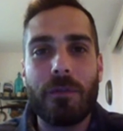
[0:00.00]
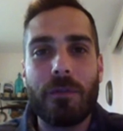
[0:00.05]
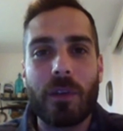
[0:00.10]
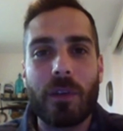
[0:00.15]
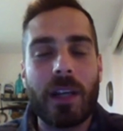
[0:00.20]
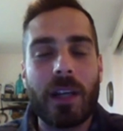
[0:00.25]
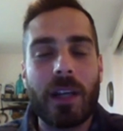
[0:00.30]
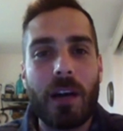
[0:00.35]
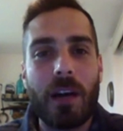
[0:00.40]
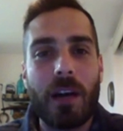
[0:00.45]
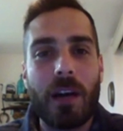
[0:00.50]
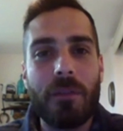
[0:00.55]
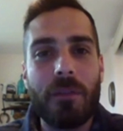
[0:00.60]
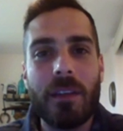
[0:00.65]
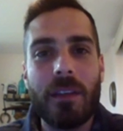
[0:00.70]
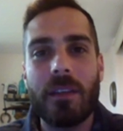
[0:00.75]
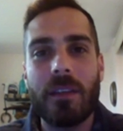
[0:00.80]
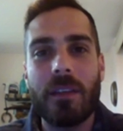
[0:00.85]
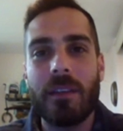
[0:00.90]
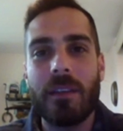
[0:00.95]
for
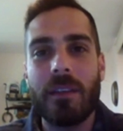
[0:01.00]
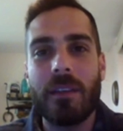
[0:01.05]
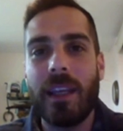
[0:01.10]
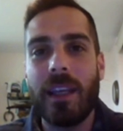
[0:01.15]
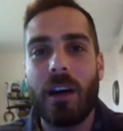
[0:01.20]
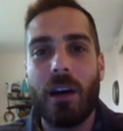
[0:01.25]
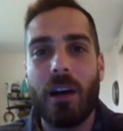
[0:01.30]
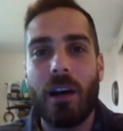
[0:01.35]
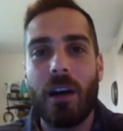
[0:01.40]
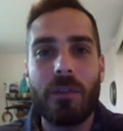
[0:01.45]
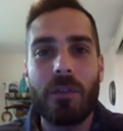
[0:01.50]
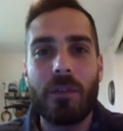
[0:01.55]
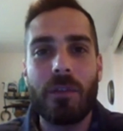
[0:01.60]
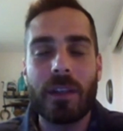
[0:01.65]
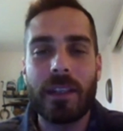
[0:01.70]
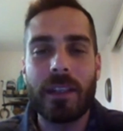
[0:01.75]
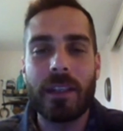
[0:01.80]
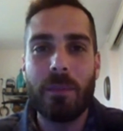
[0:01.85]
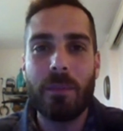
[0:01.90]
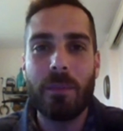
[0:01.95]
coffee the day of or
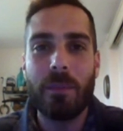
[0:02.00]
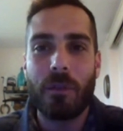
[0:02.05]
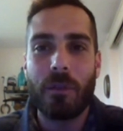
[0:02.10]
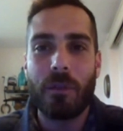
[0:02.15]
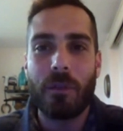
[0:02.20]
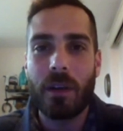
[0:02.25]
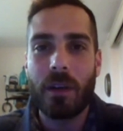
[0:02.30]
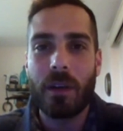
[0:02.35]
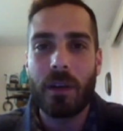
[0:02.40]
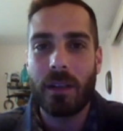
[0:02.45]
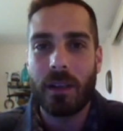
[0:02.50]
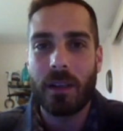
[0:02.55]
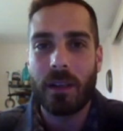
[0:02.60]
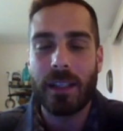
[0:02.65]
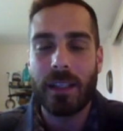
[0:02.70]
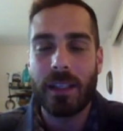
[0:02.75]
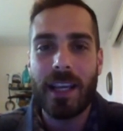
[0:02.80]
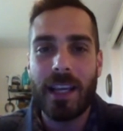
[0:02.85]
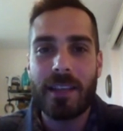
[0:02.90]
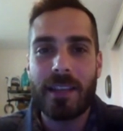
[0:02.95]
a day before
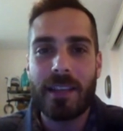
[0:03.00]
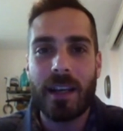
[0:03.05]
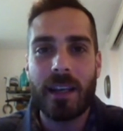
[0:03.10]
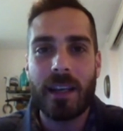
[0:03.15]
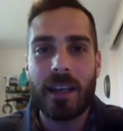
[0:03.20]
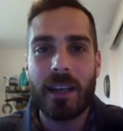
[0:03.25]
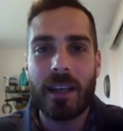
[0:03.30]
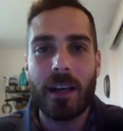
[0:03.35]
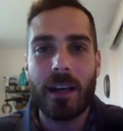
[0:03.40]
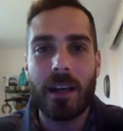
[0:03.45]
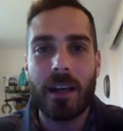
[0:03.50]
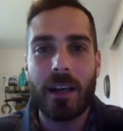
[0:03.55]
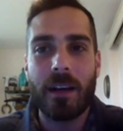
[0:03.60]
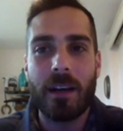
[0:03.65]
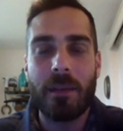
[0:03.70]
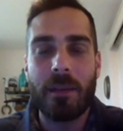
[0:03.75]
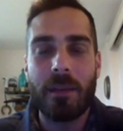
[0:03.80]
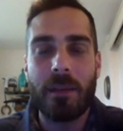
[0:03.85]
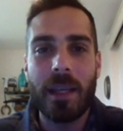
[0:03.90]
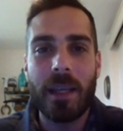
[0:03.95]
in case
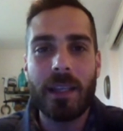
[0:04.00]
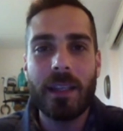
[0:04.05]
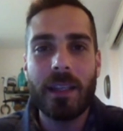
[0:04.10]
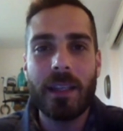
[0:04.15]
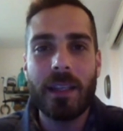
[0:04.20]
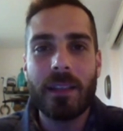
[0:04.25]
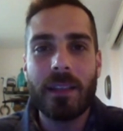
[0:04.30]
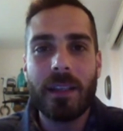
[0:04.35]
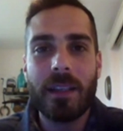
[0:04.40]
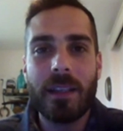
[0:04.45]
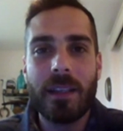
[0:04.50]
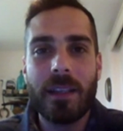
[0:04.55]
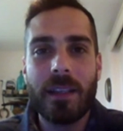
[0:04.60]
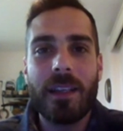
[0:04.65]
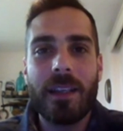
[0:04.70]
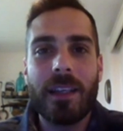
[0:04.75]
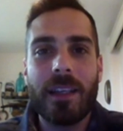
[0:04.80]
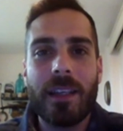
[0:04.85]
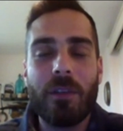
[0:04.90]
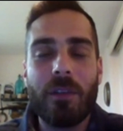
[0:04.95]
I make it.
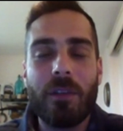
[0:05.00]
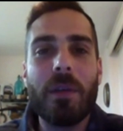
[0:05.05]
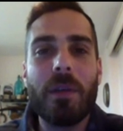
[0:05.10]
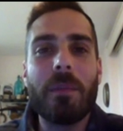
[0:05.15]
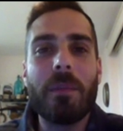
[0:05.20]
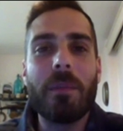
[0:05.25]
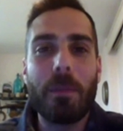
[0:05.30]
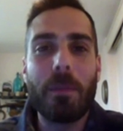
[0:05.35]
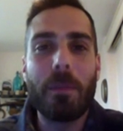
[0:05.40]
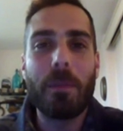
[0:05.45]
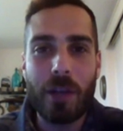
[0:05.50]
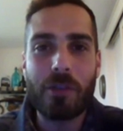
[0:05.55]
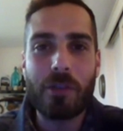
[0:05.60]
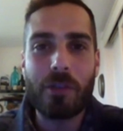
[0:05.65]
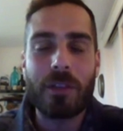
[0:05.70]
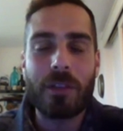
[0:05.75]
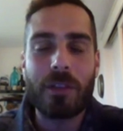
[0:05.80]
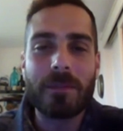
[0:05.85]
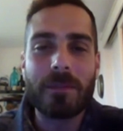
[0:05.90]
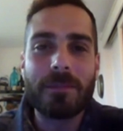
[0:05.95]
It will be my
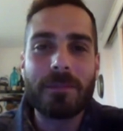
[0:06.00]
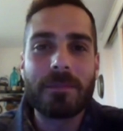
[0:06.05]
pleasure.